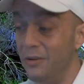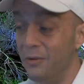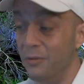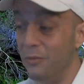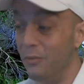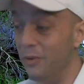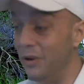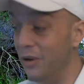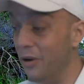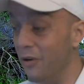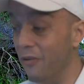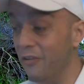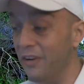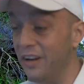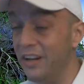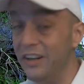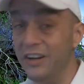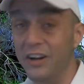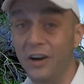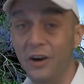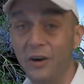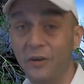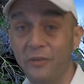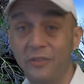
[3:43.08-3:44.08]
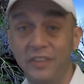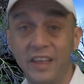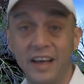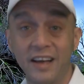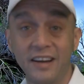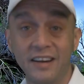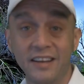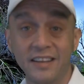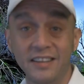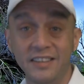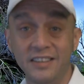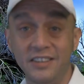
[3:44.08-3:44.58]
We already know
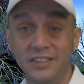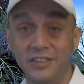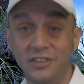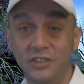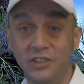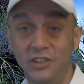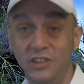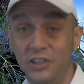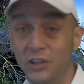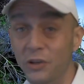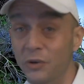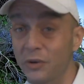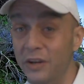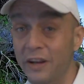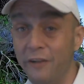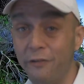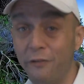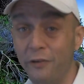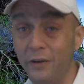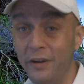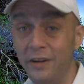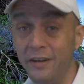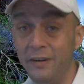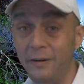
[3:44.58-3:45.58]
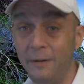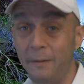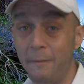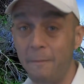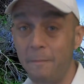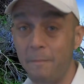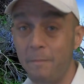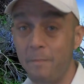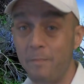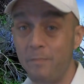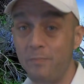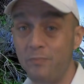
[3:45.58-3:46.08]
that it's two different
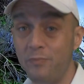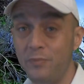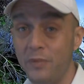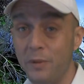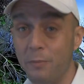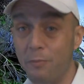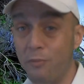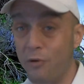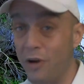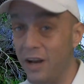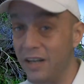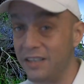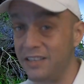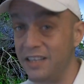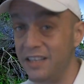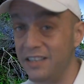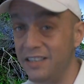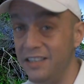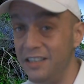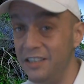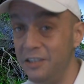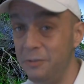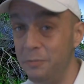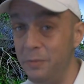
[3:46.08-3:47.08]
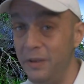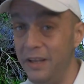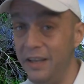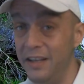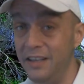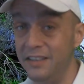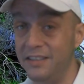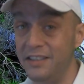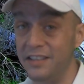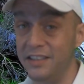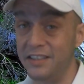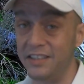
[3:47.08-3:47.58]
processing
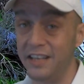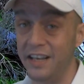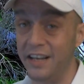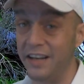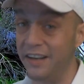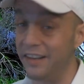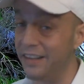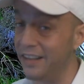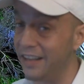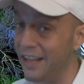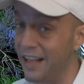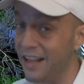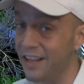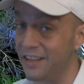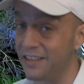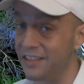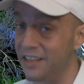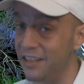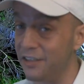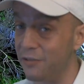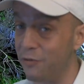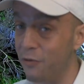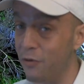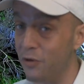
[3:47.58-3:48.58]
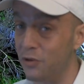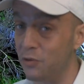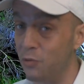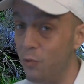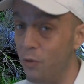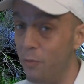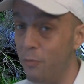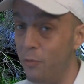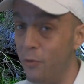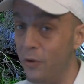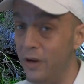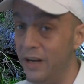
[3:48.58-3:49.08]
speeds. They're saying in the Galaxy S4 it's
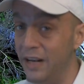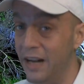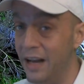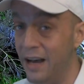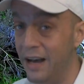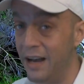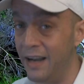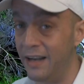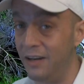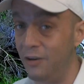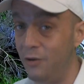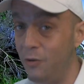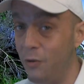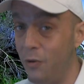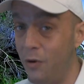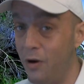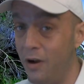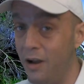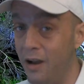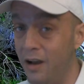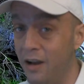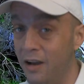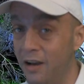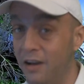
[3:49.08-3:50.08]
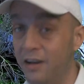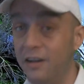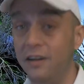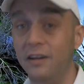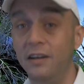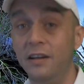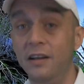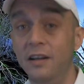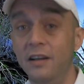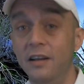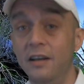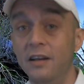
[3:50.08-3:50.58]
1.9
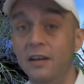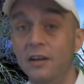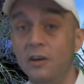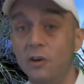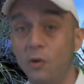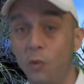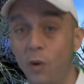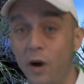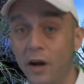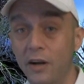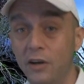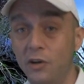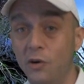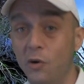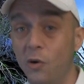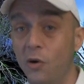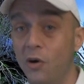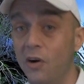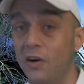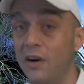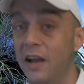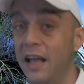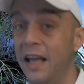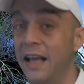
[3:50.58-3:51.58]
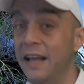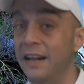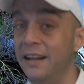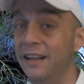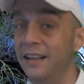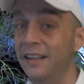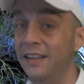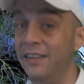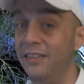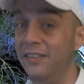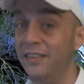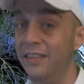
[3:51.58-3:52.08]
quad core, and
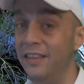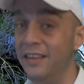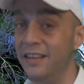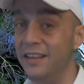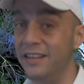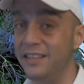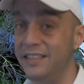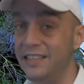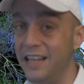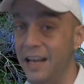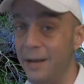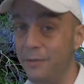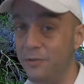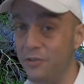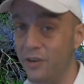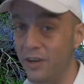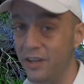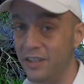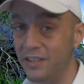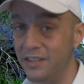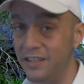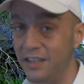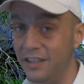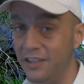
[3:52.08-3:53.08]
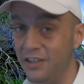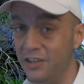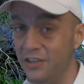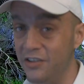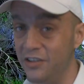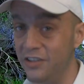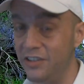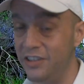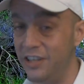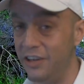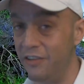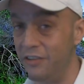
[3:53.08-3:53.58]
in the Snapdragon
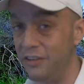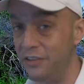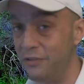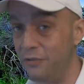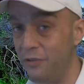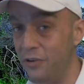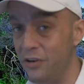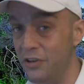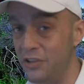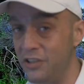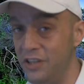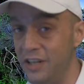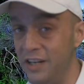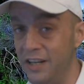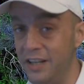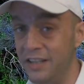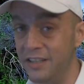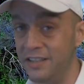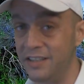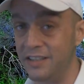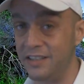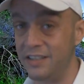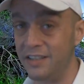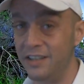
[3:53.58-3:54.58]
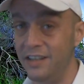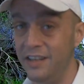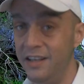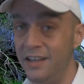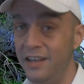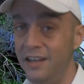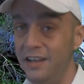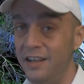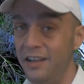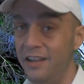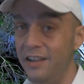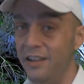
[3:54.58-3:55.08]
600 series version it's
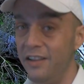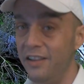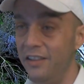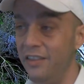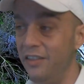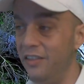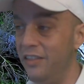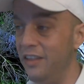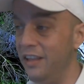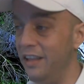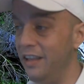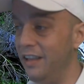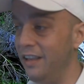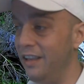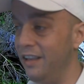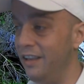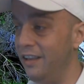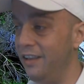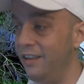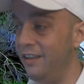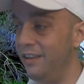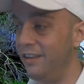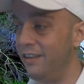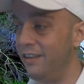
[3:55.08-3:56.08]
the